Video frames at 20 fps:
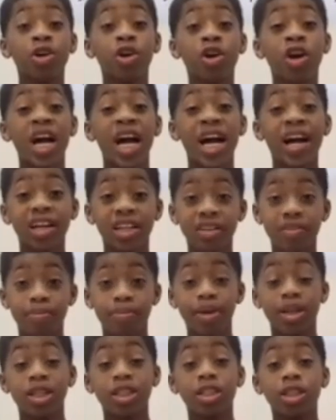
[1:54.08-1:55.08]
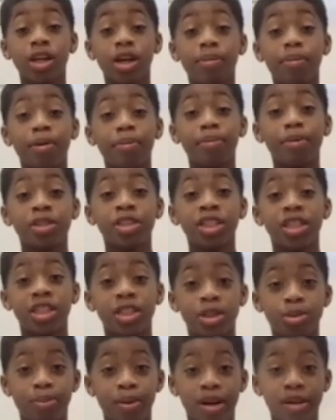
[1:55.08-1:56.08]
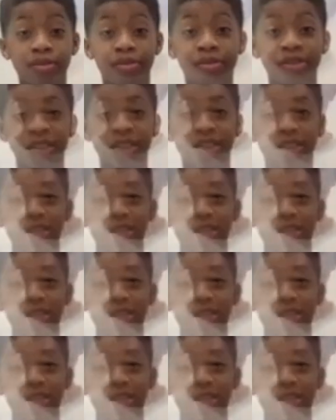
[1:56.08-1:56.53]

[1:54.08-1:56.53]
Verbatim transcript: or active military member to this breakfast.